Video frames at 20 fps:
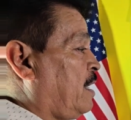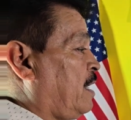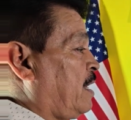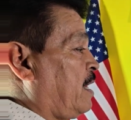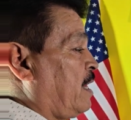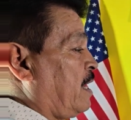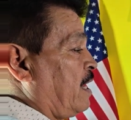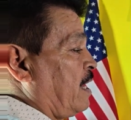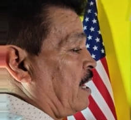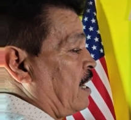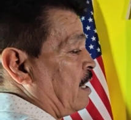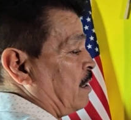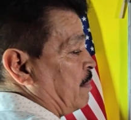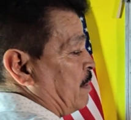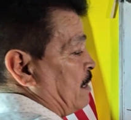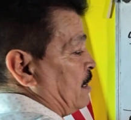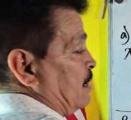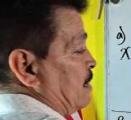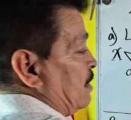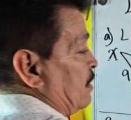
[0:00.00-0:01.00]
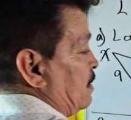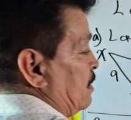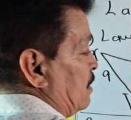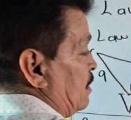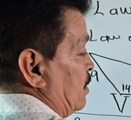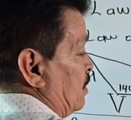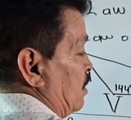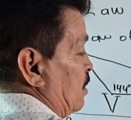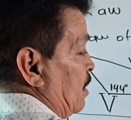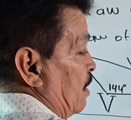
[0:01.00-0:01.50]

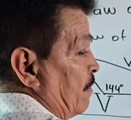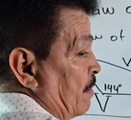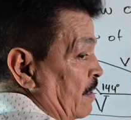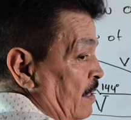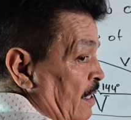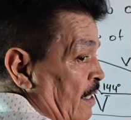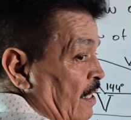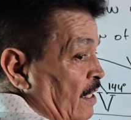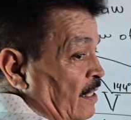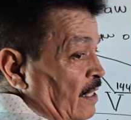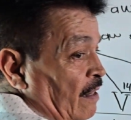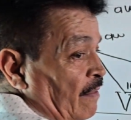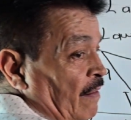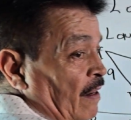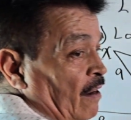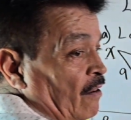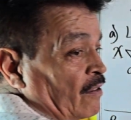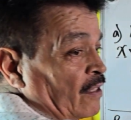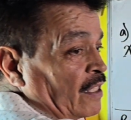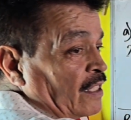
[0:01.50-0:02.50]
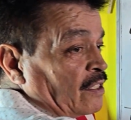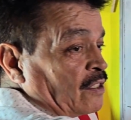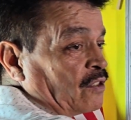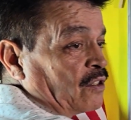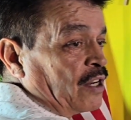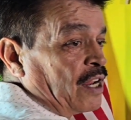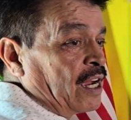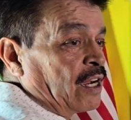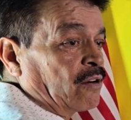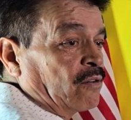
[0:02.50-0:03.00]
Everything is about this
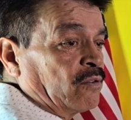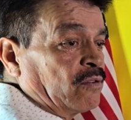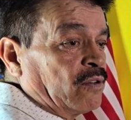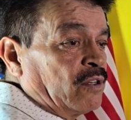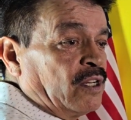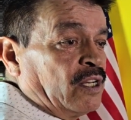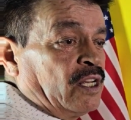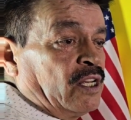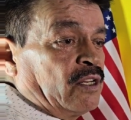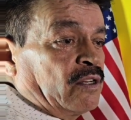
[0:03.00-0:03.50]
triangle.